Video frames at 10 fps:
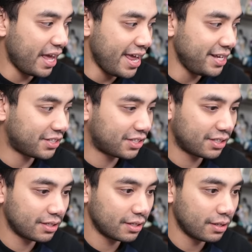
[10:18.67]

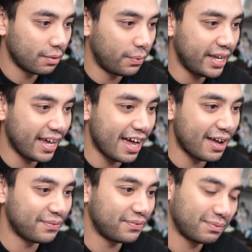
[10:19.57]
8, we
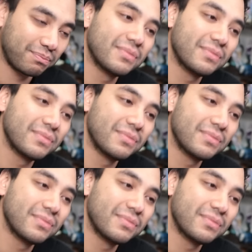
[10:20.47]
have